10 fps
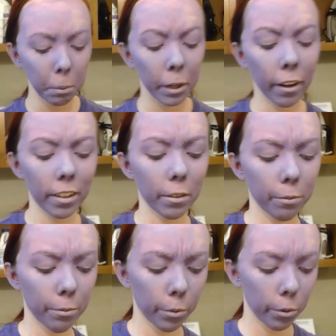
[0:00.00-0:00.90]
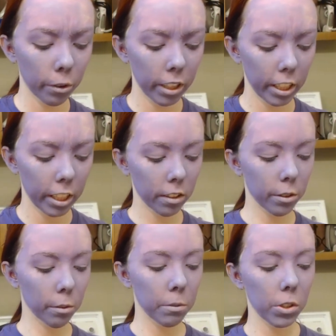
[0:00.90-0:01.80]
but not a full layer.
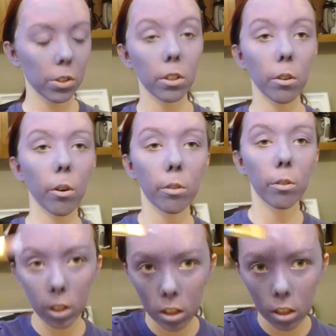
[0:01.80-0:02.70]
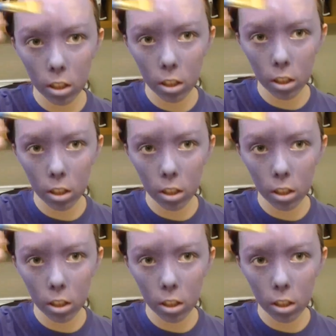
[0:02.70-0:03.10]
So I'm just going to go over